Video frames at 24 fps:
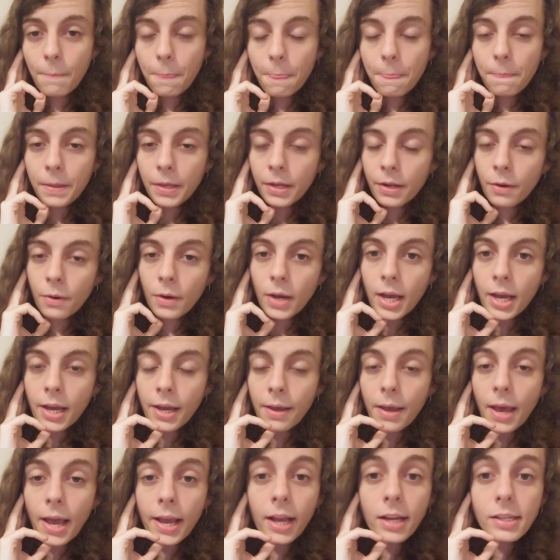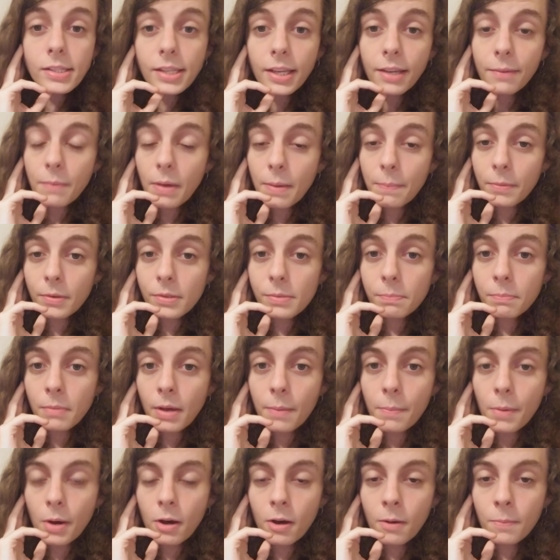you know, I, I got to give my my
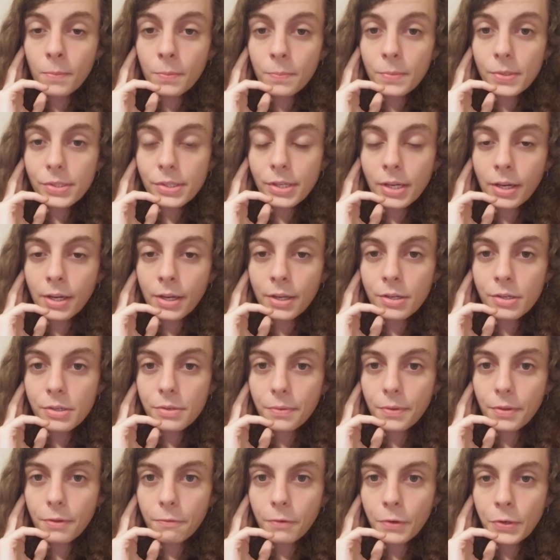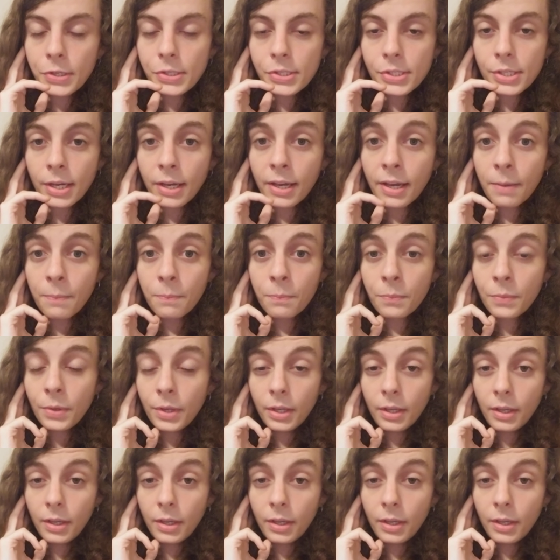mom a massage for the first time